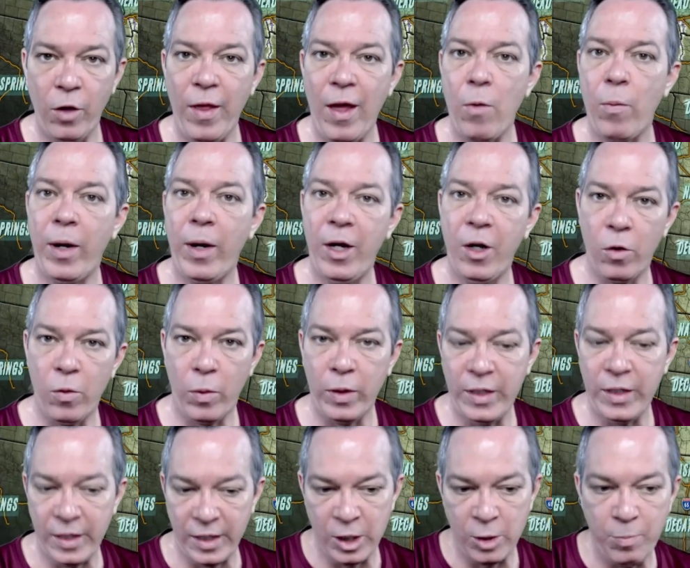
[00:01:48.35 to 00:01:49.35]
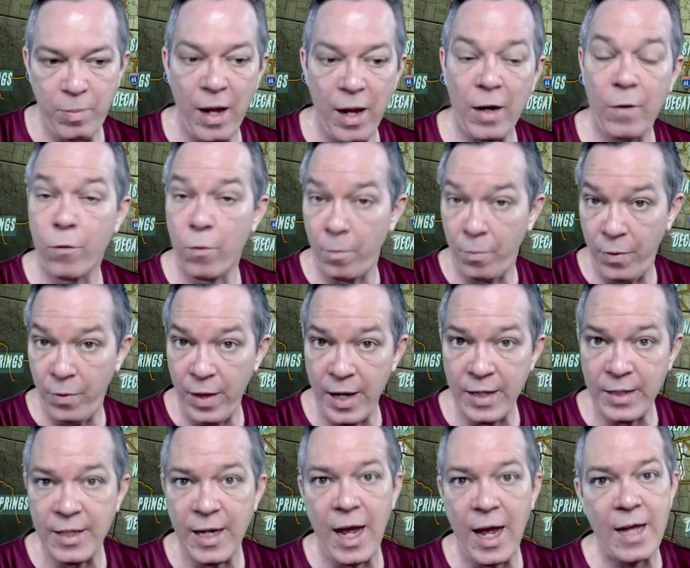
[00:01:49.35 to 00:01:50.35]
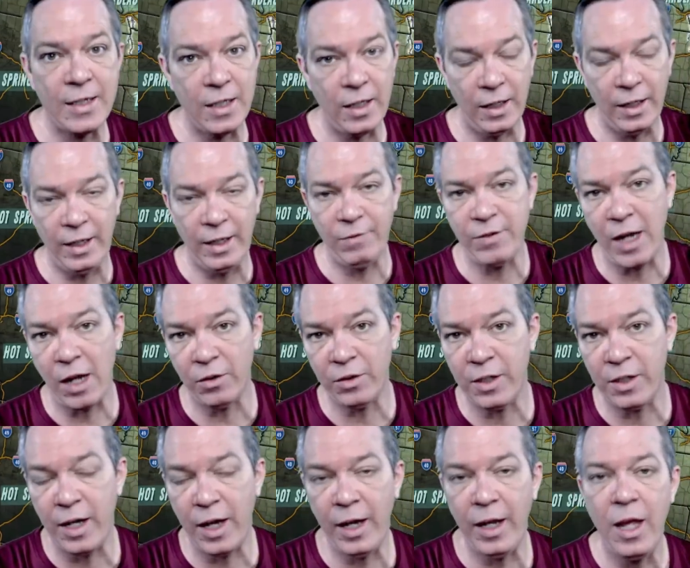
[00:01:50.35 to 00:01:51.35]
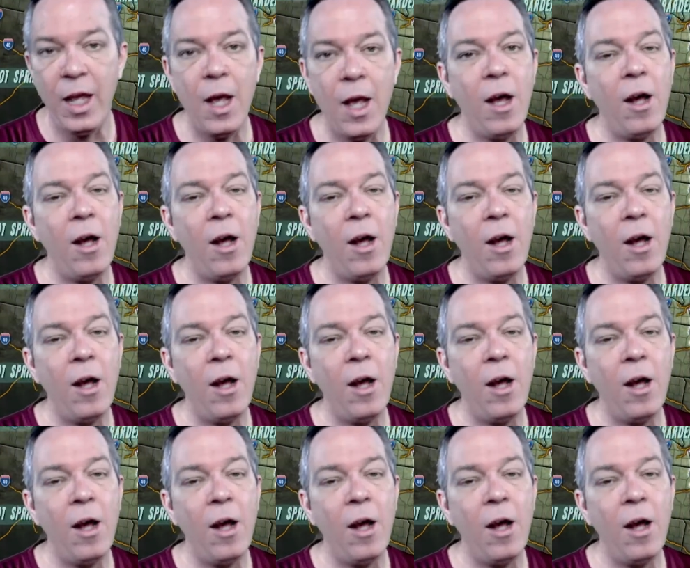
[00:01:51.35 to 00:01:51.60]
That way you know what to expect from this as it leaves out today,